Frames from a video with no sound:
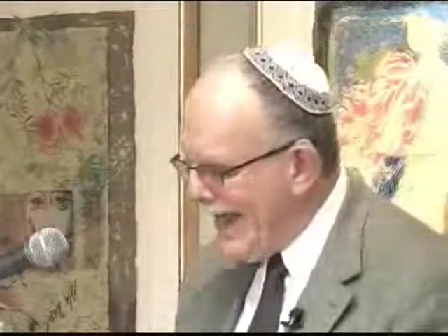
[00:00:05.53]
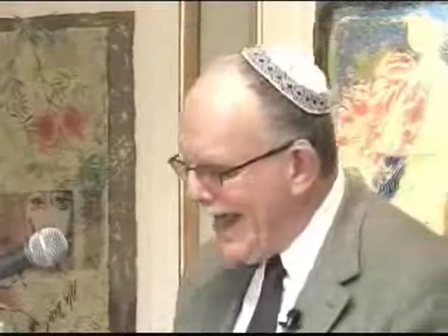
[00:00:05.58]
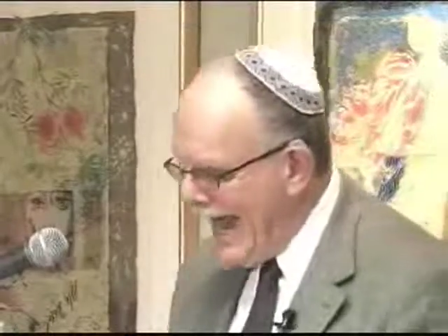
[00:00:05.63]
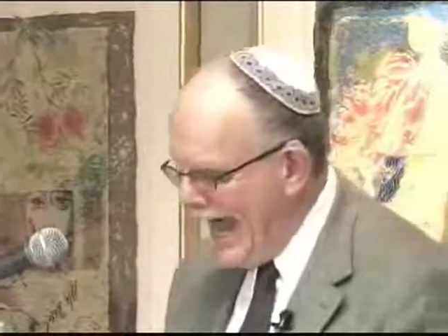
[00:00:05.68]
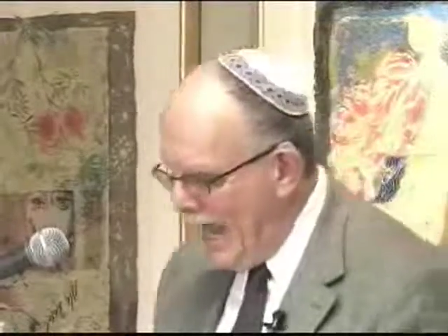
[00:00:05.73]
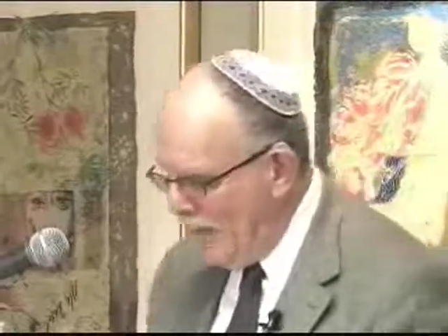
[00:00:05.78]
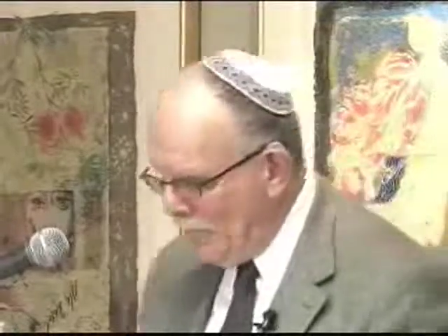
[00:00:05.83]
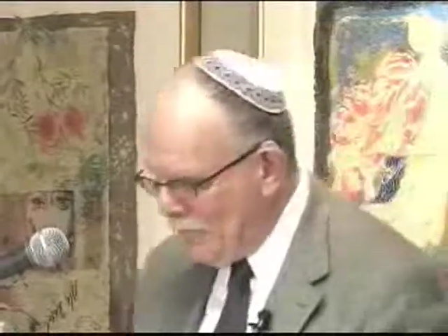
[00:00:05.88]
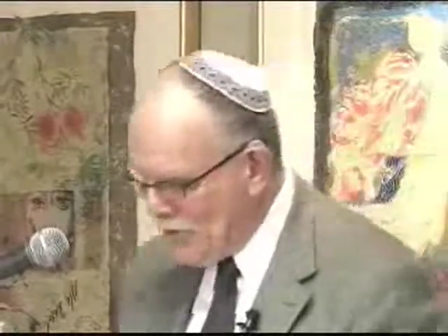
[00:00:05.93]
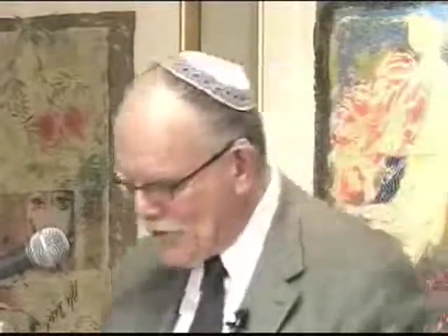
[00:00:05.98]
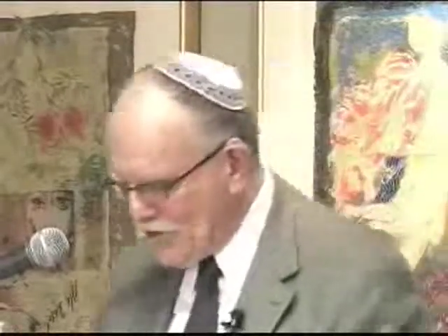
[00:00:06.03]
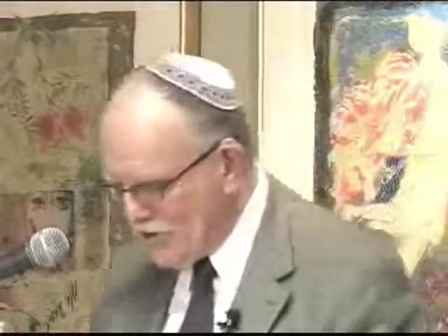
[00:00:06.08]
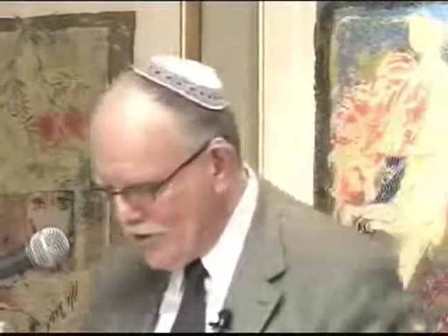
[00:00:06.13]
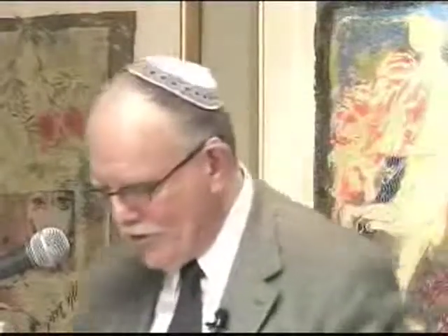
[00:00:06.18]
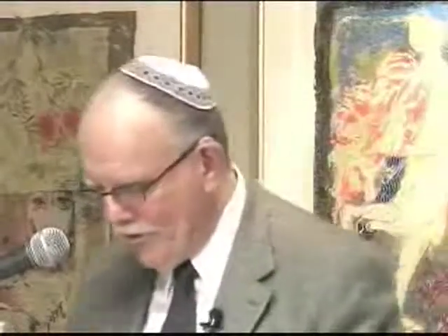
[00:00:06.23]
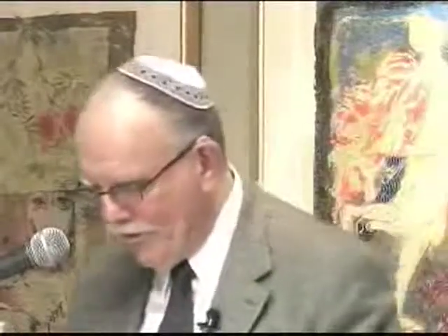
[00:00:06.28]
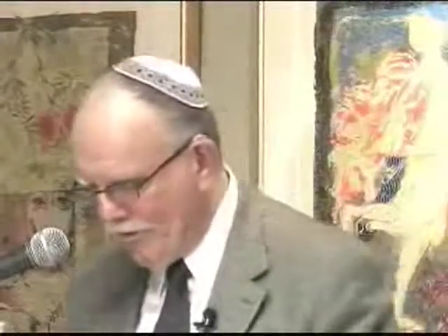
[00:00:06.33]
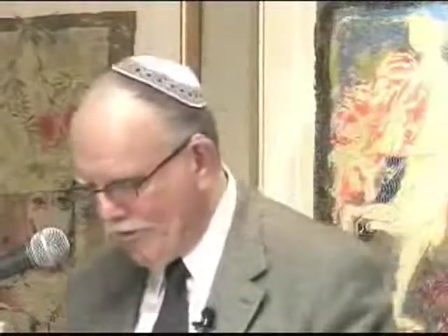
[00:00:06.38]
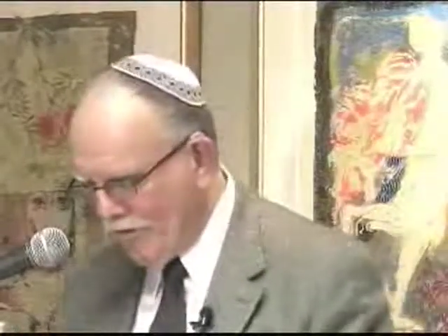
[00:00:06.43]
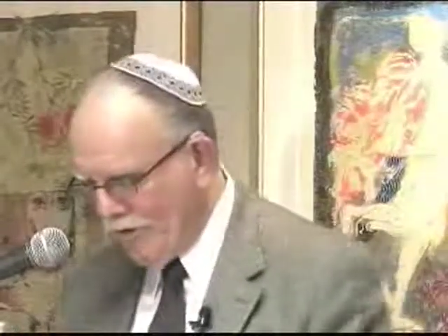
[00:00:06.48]

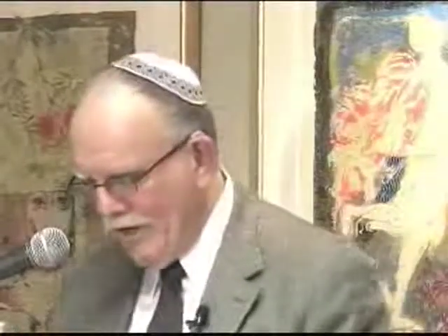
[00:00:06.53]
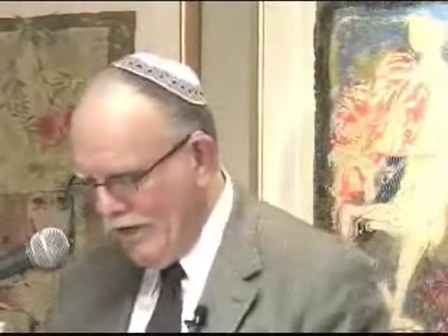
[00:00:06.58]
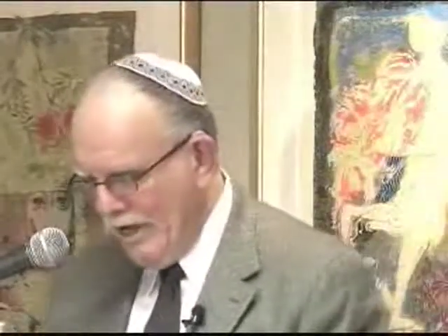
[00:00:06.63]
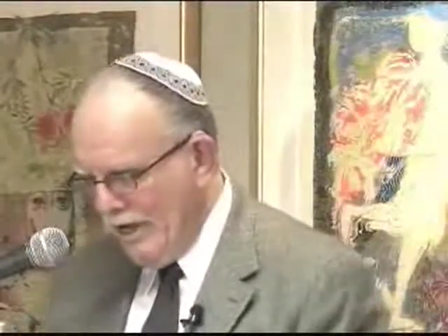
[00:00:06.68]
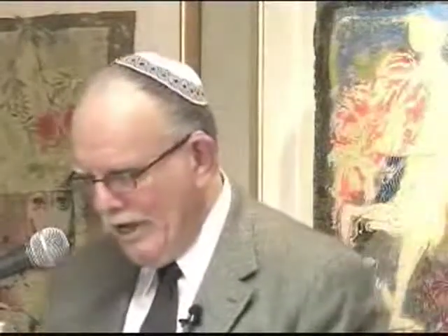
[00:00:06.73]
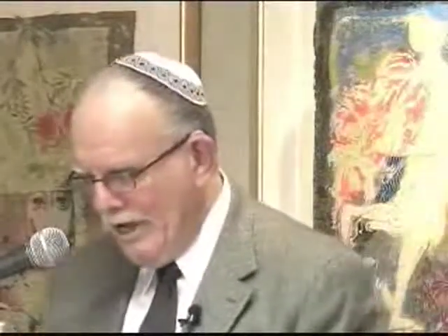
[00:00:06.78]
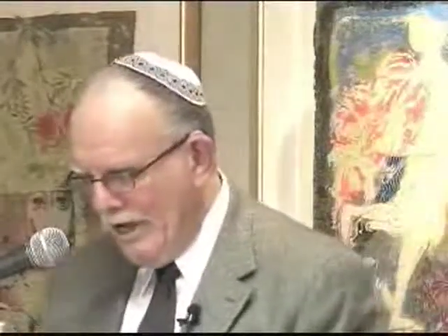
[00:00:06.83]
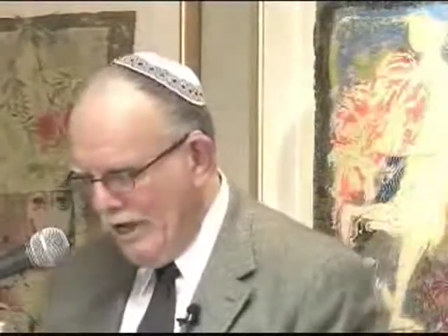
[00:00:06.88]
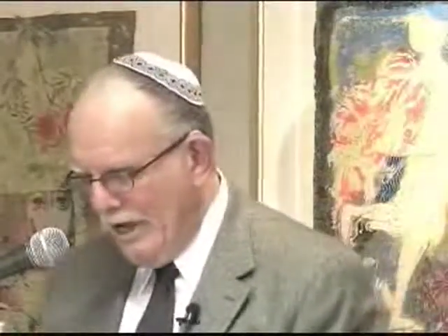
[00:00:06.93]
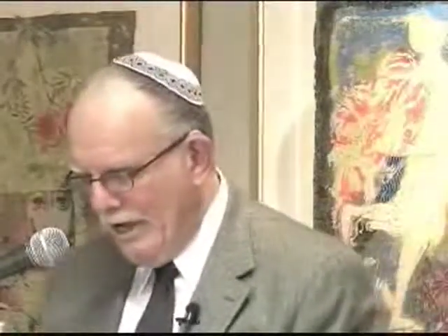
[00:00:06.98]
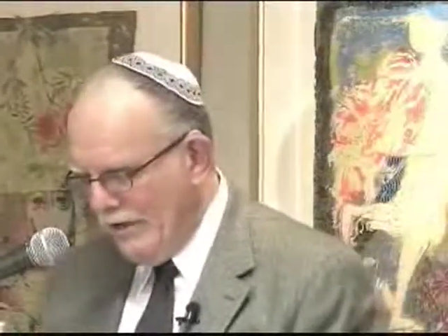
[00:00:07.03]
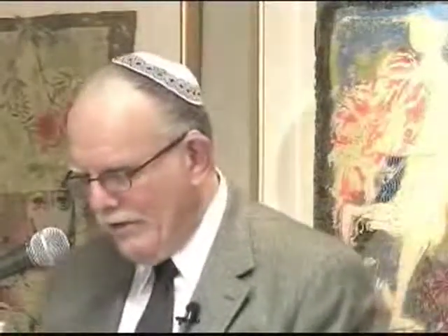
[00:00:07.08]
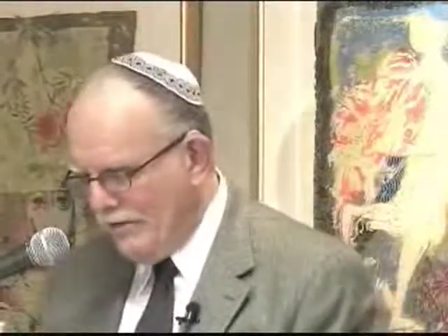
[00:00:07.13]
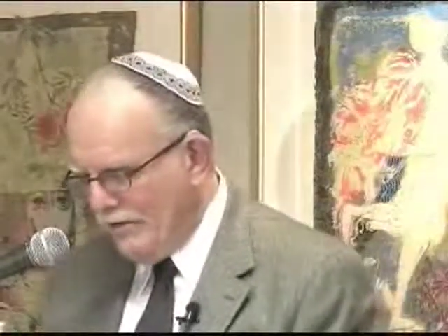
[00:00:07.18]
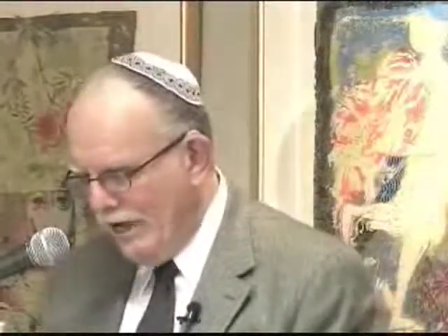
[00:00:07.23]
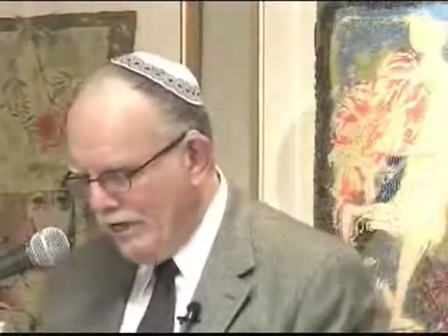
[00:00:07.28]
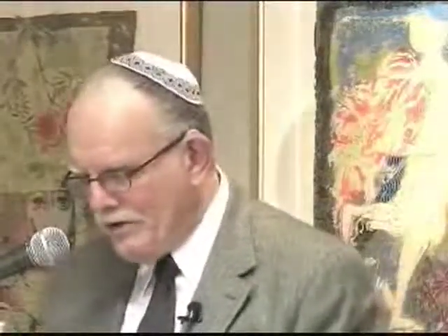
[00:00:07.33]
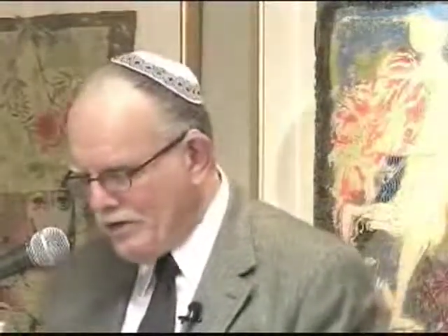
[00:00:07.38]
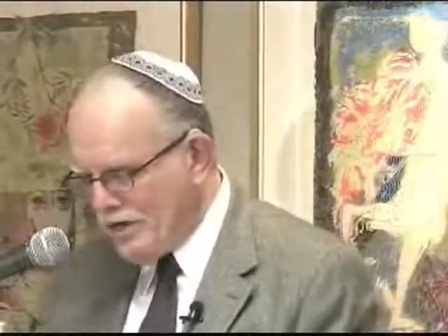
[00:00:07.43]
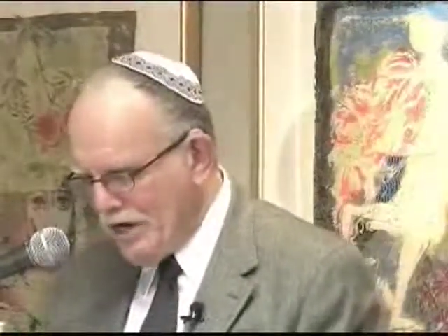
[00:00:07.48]
captures
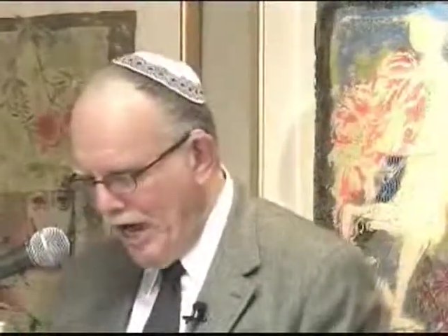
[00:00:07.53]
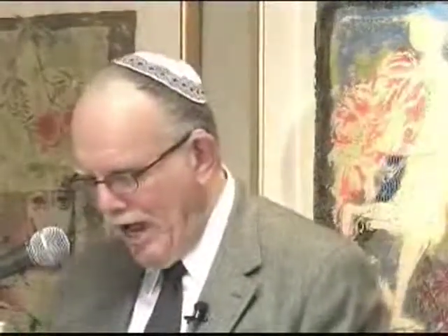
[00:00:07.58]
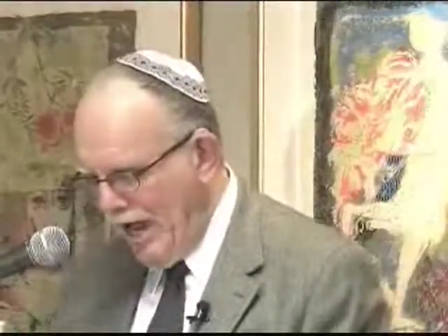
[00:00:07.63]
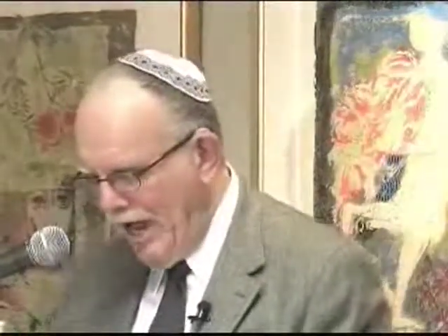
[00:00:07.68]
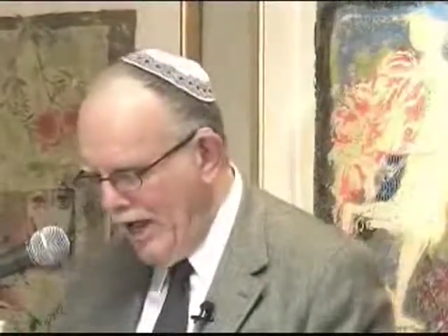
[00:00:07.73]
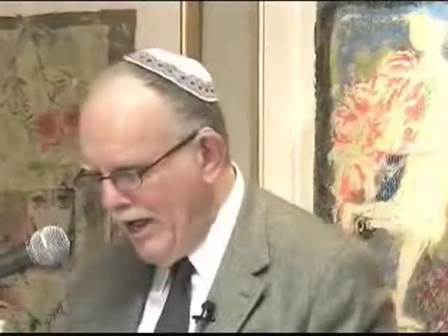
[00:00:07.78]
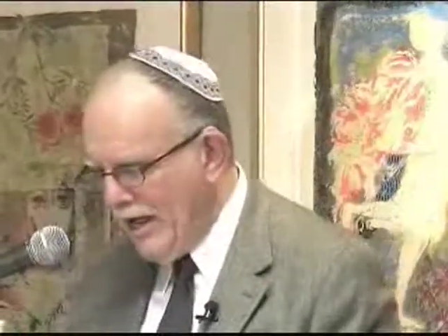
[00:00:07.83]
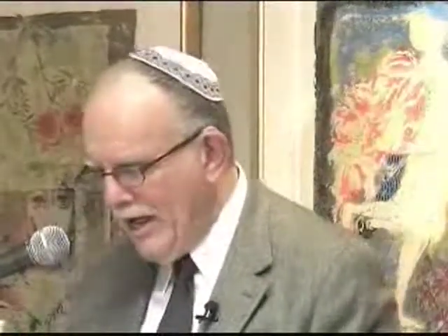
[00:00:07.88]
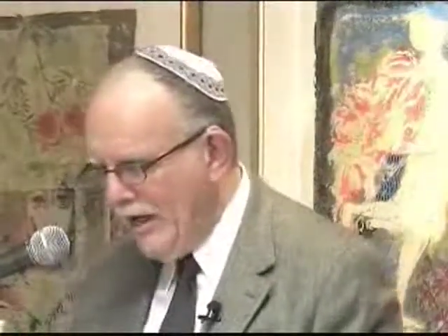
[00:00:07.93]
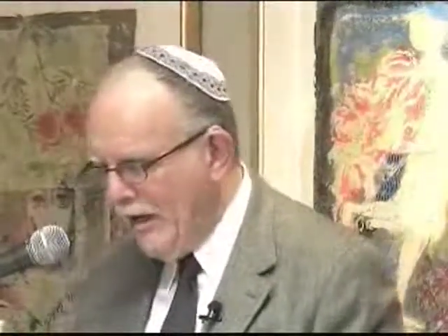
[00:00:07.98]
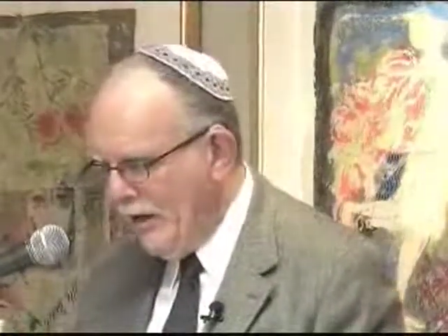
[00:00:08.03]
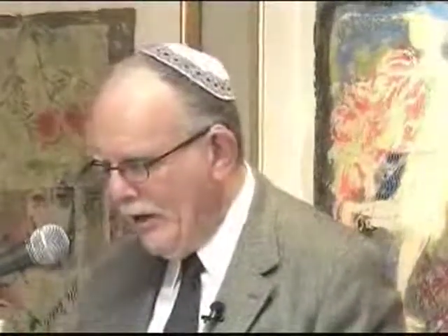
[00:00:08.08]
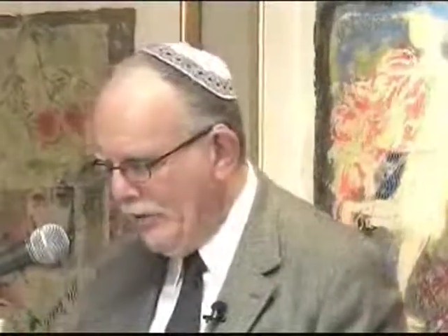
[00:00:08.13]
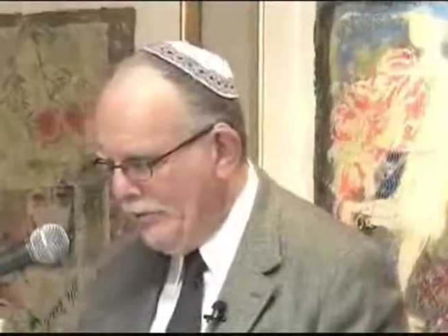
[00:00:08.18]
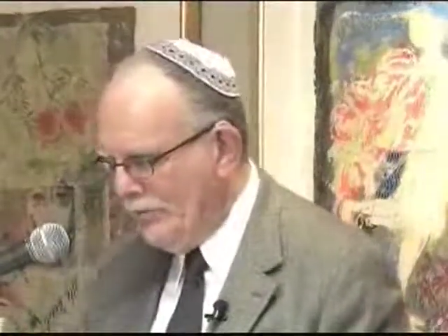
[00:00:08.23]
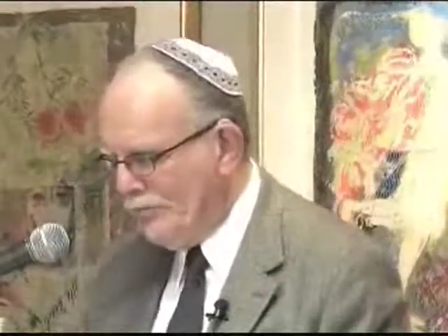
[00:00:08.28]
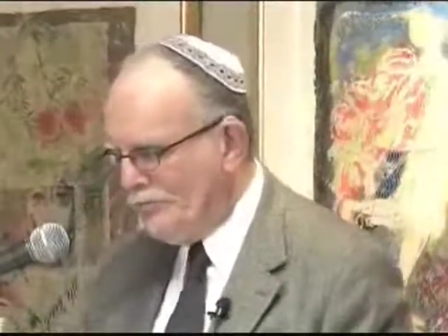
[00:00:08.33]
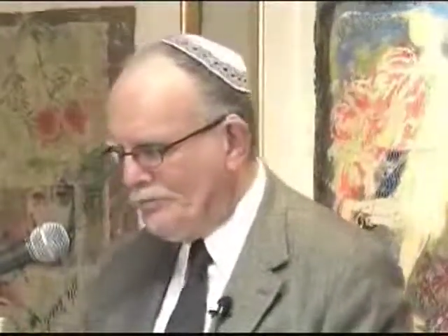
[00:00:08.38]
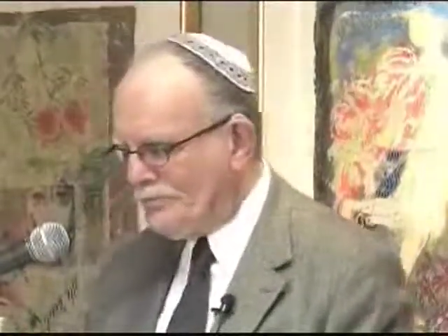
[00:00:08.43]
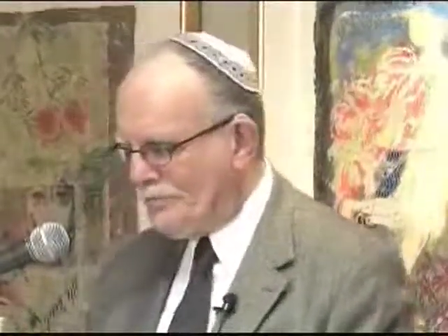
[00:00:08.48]
such
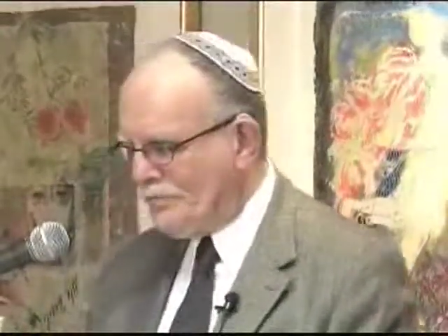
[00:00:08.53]
a